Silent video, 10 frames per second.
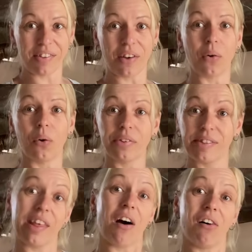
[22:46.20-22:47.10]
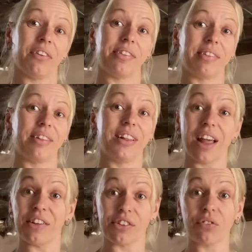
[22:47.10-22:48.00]
horse that I
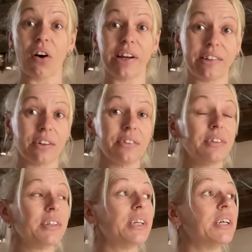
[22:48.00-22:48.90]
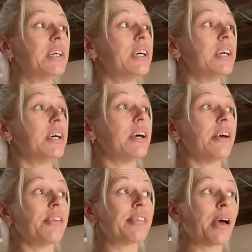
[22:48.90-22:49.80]
learnt to ride on.
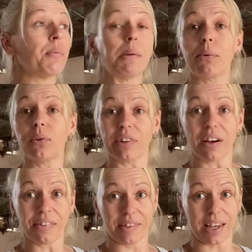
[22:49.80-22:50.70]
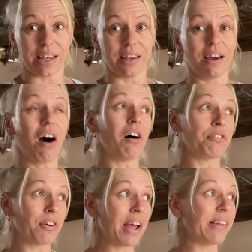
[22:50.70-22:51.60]
So we bought Darcy. Our
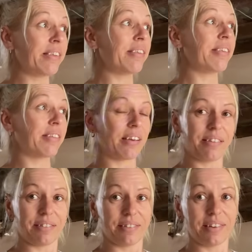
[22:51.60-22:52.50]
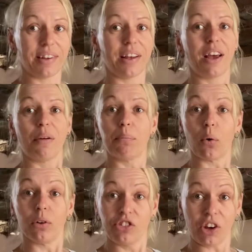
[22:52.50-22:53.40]
friends
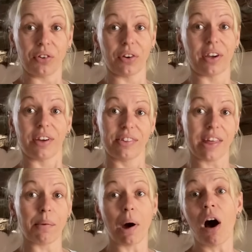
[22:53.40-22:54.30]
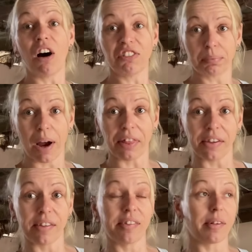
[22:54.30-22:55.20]
bought Duke. They were half
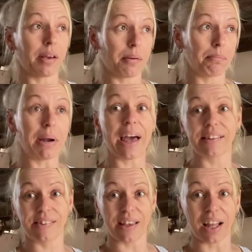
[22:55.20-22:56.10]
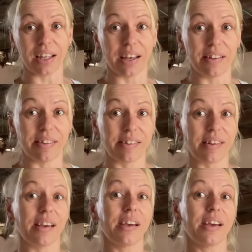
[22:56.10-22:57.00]
brothers, black stallions.
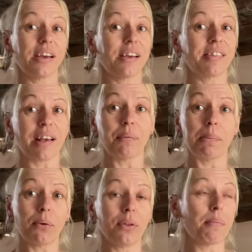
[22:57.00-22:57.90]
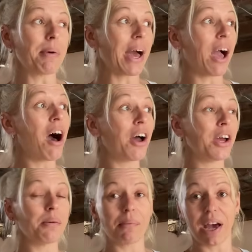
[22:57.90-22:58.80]
So we brought them back
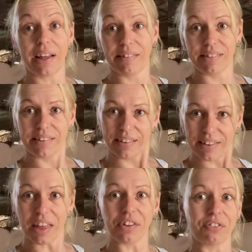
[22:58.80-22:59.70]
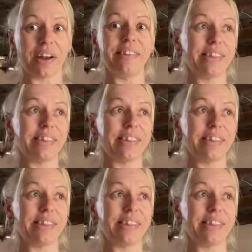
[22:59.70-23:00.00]
home and another friend